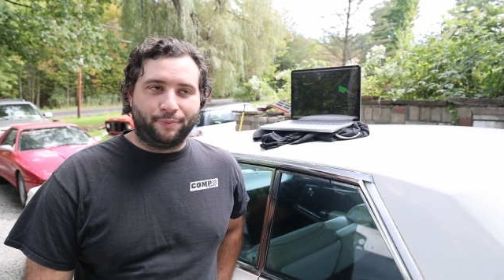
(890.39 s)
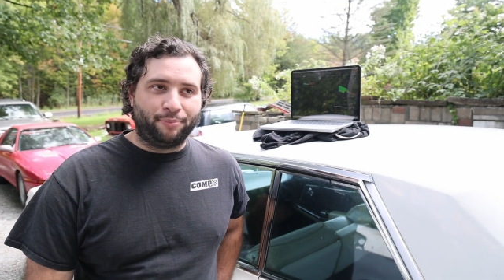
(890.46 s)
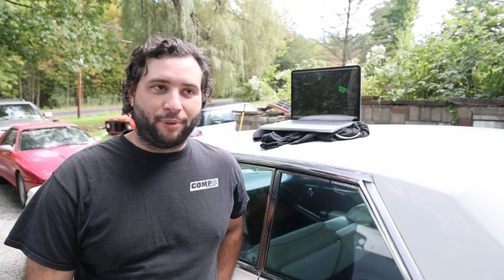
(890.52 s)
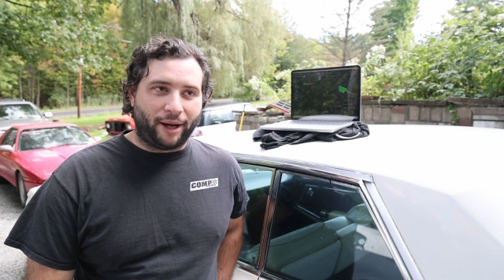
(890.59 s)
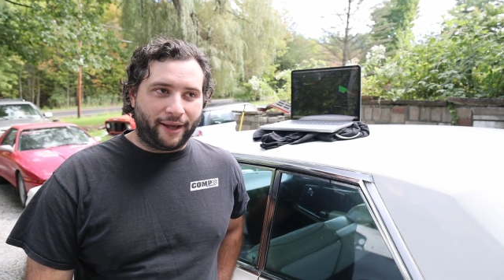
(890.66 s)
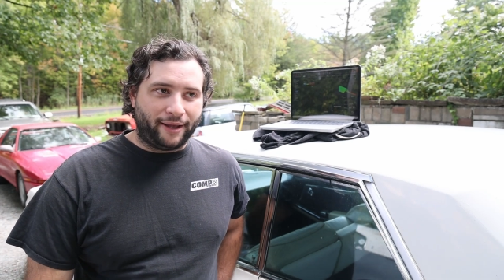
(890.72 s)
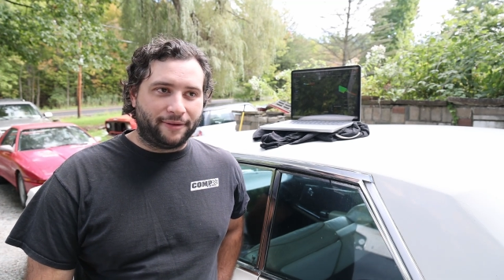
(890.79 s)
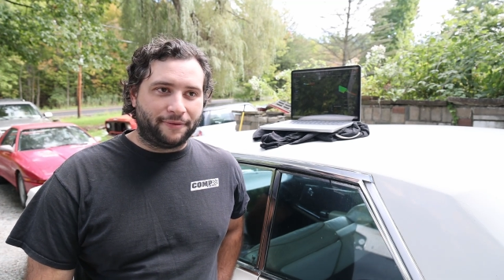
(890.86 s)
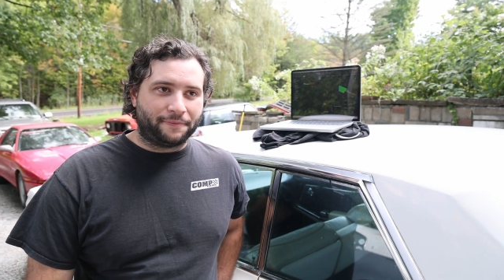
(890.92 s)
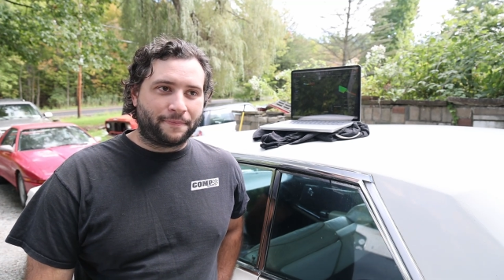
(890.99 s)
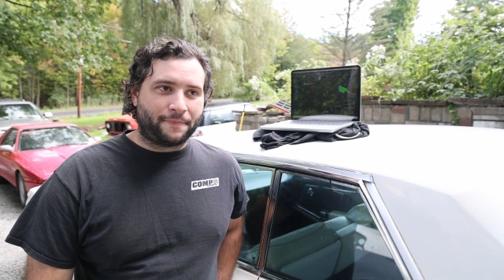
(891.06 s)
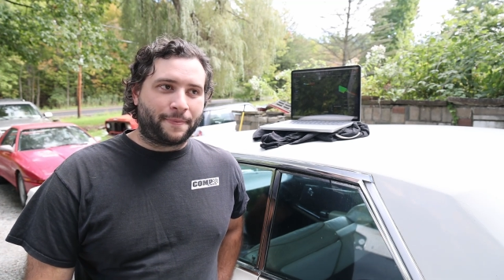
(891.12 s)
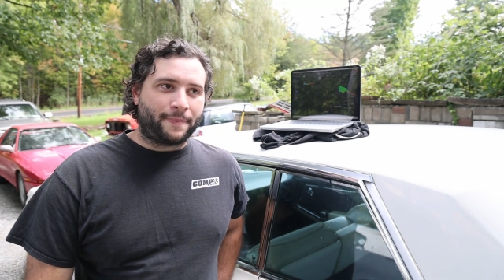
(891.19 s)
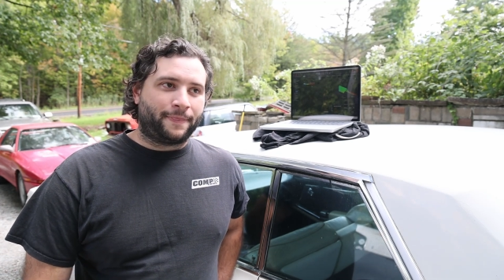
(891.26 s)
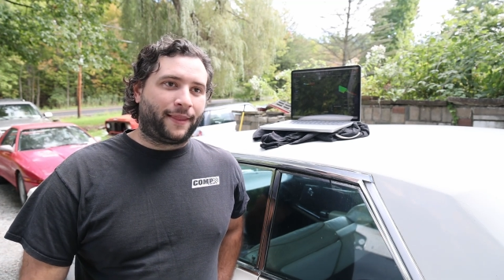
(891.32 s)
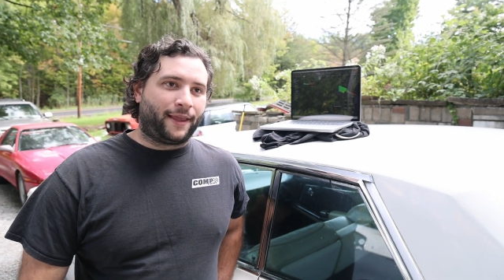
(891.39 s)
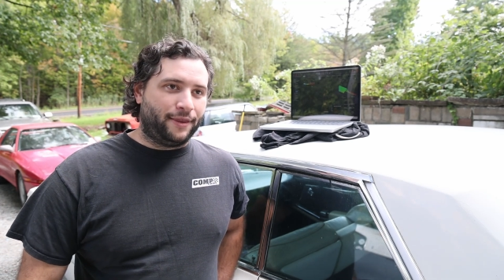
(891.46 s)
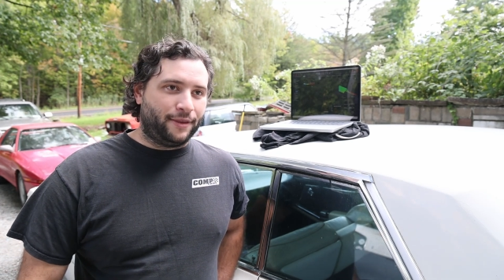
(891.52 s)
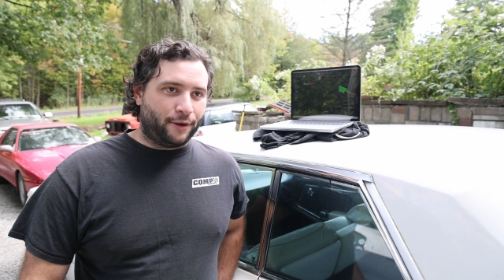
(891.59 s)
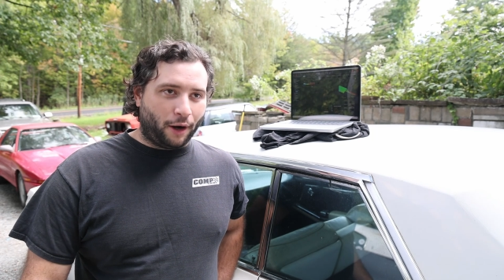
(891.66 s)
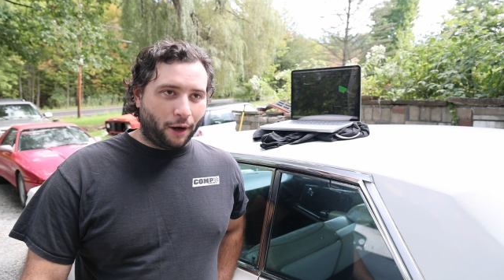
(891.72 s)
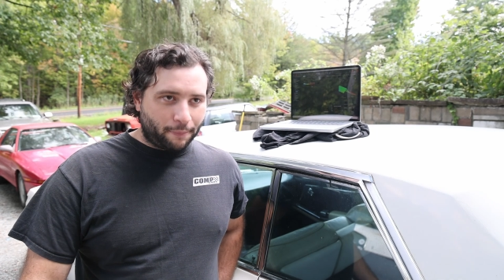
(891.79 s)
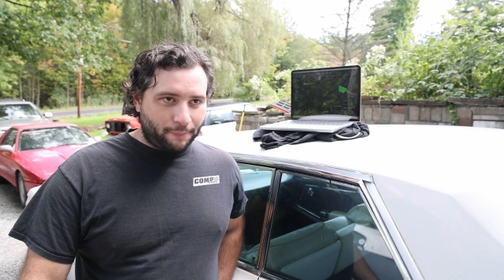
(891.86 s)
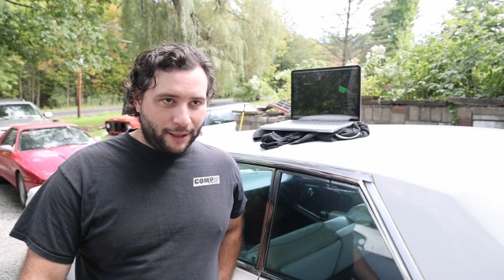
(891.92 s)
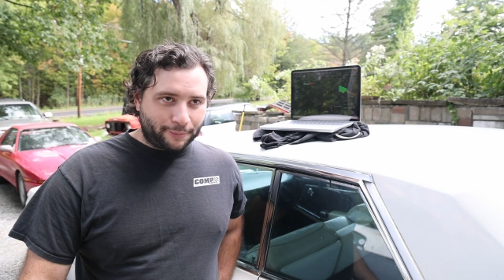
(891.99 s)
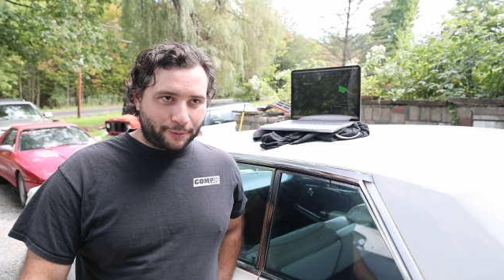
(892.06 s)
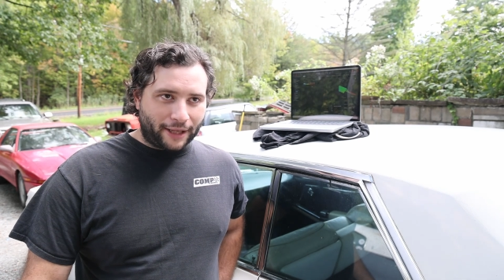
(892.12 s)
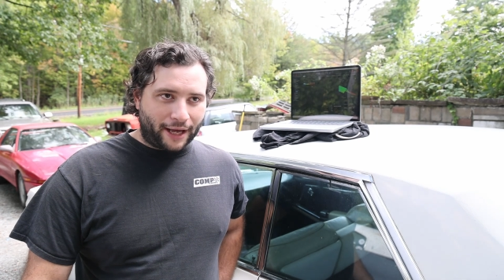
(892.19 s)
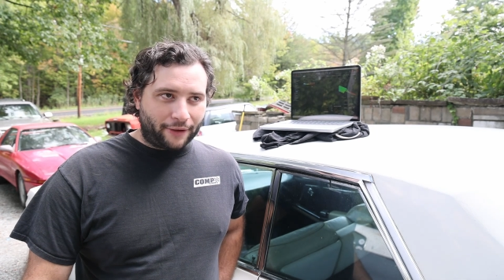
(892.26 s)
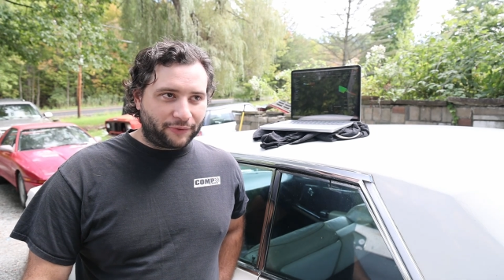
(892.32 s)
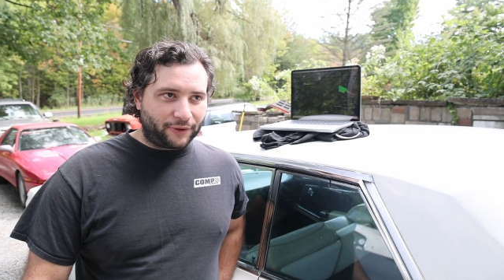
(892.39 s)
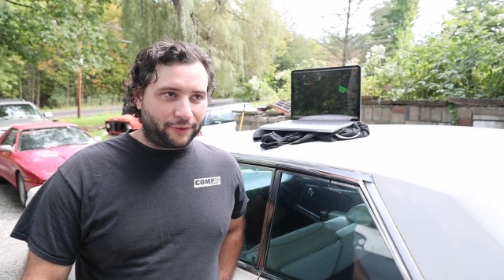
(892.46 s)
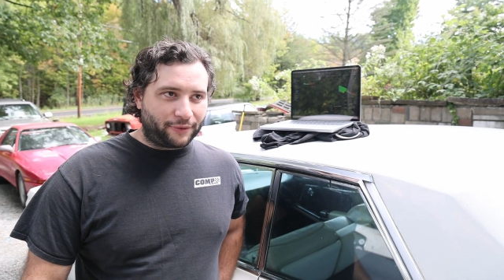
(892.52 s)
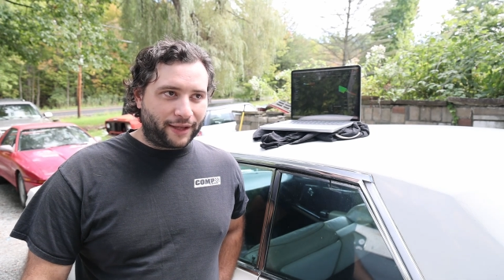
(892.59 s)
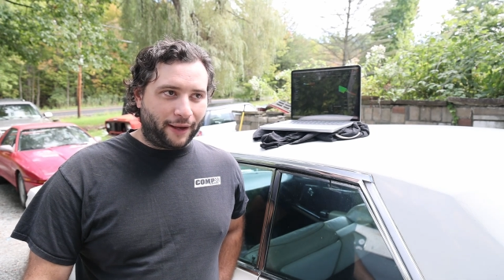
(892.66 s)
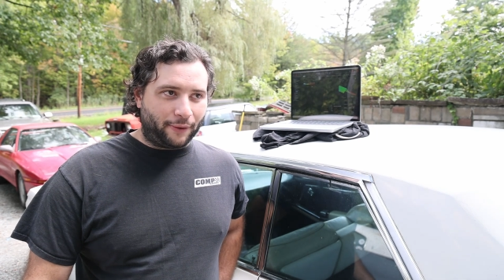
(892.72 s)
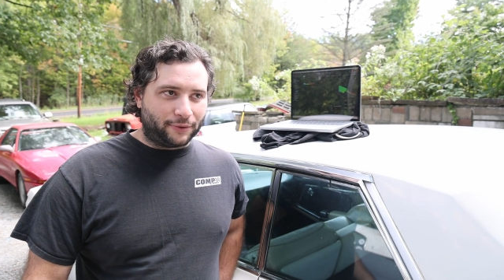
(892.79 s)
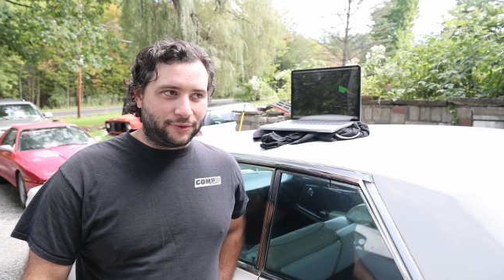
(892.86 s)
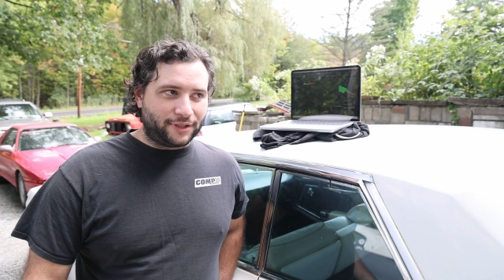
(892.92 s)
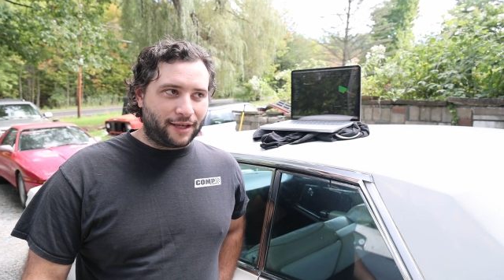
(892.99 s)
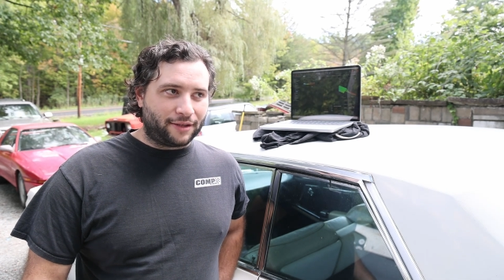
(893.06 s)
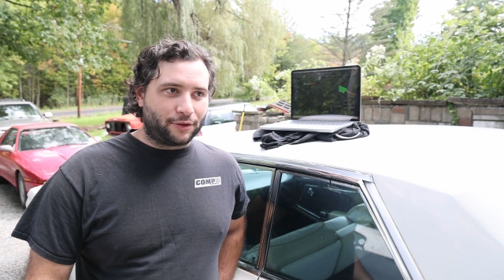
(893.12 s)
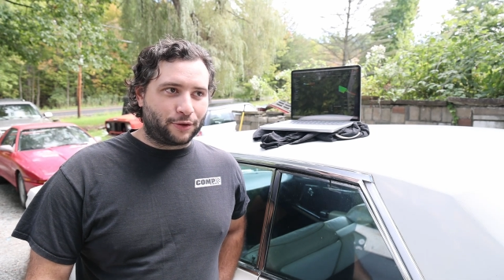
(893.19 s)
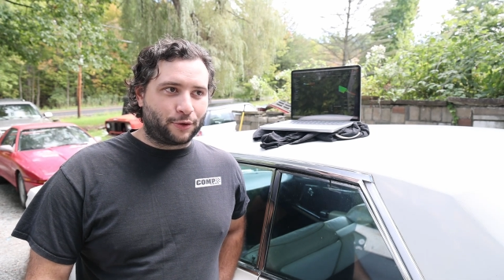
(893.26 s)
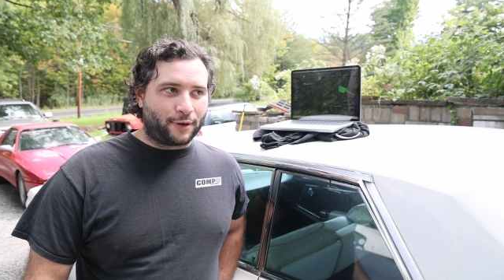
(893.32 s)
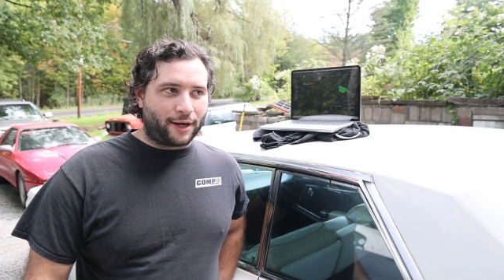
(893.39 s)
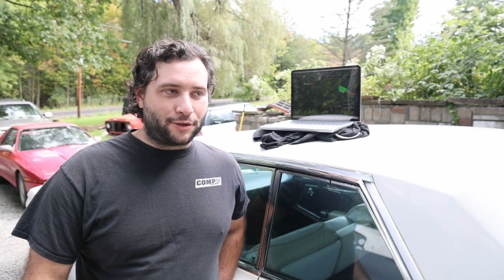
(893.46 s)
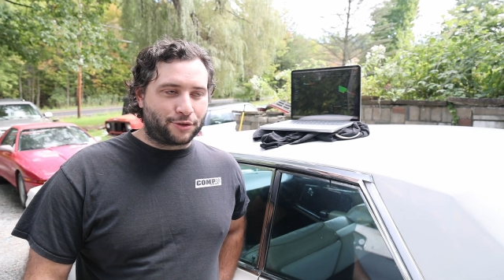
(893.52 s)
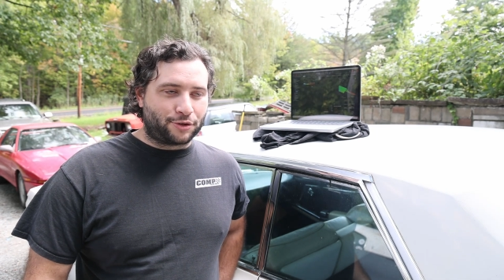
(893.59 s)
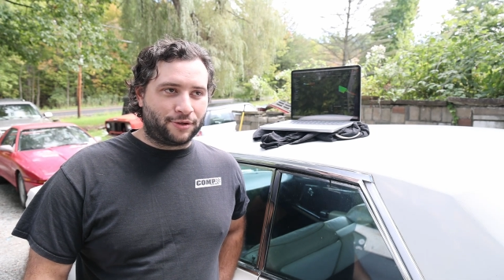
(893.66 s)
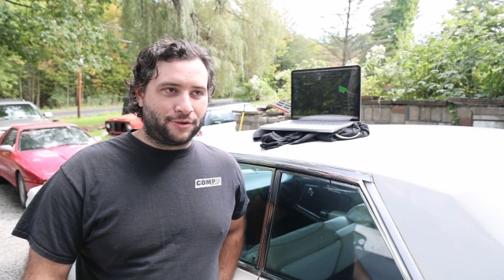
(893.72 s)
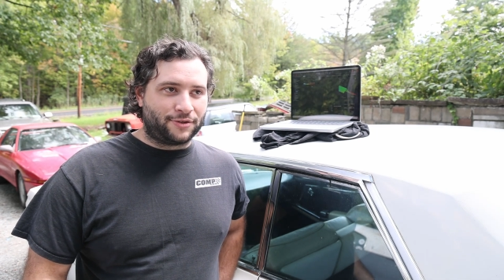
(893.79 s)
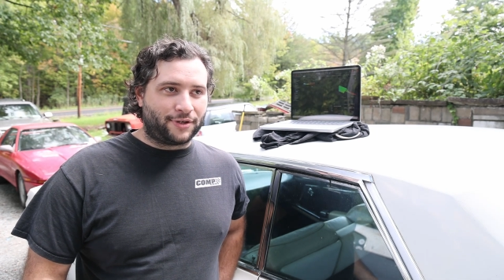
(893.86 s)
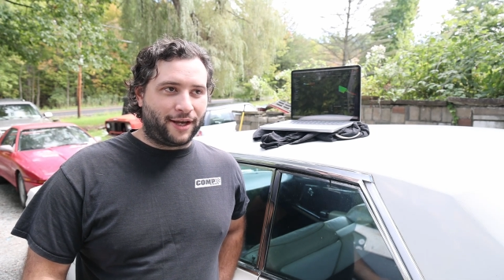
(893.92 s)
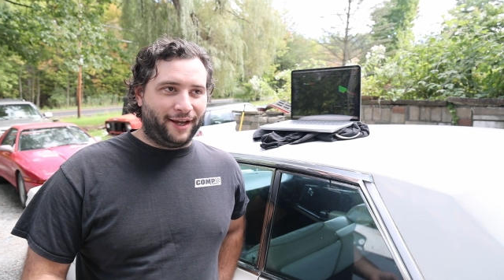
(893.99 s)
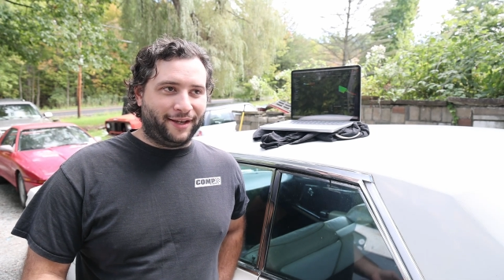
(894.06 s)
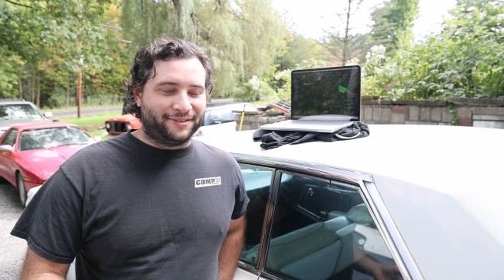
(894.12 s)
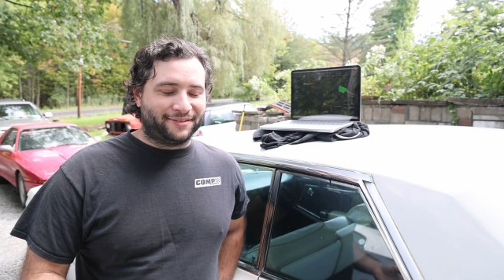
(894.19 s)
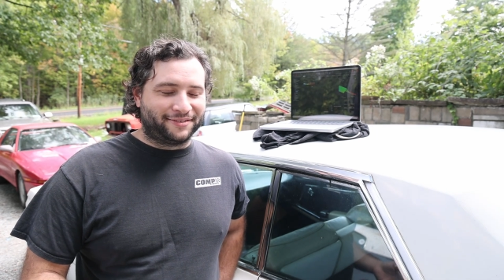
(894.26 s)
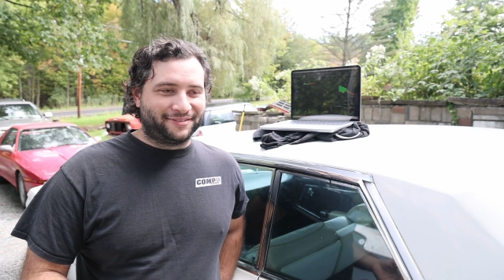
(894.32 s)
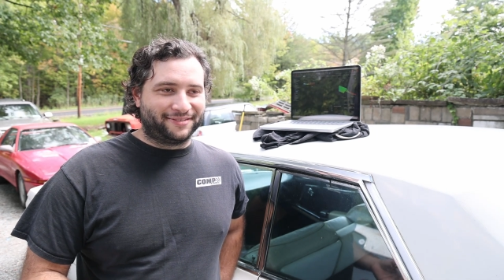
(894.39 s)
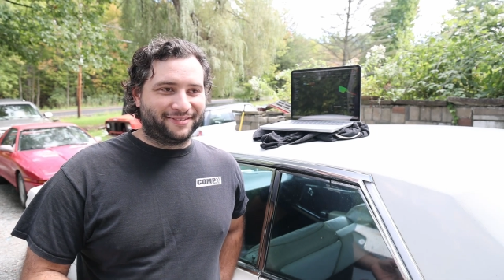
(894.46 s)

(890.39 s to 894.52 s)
and there are people out there that will take the corrections and